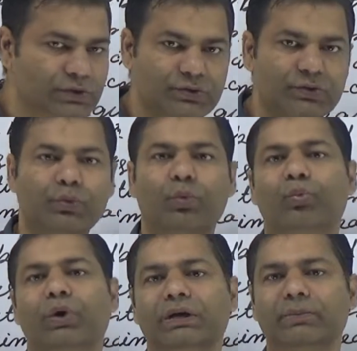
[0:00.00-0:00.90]
So
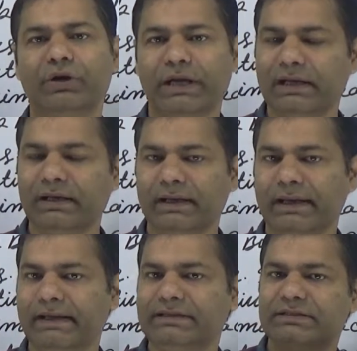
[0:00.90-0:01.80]
what about L?
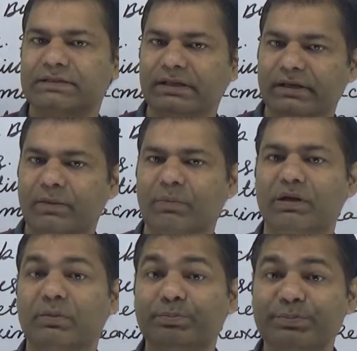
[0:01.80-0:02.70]
L is number
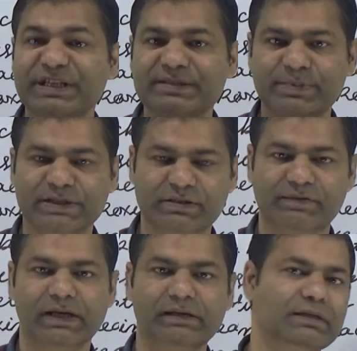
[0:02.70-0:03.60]
of P
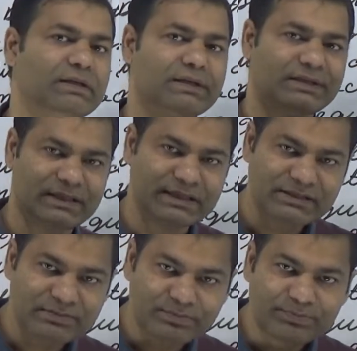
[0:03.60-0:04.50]
specified, that
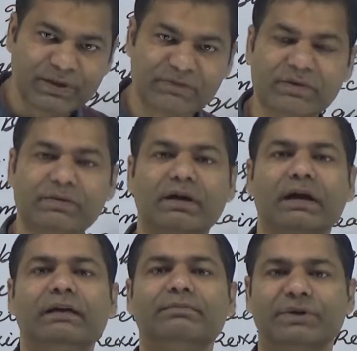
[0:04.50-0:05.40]
is PV
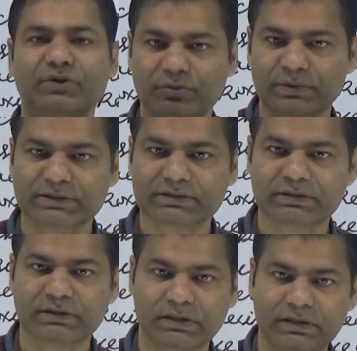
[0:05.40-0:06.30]
and PQ bus.
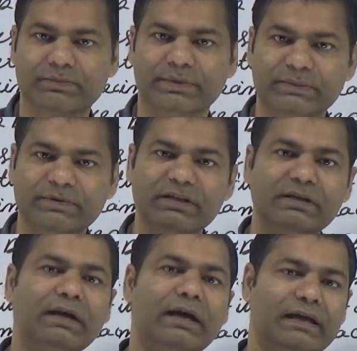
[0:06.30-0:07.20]

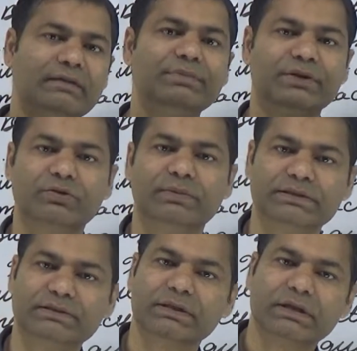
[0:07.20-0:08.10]
PB and PQ
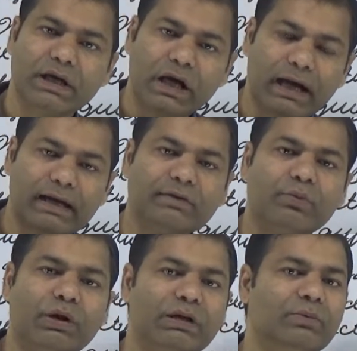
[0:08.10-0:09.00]
bus. And
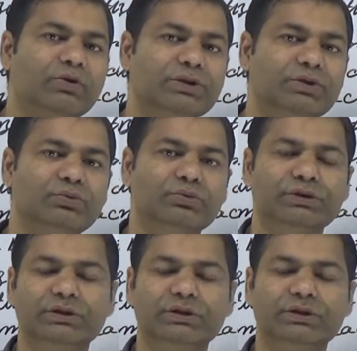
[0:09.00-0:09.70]
what about Q?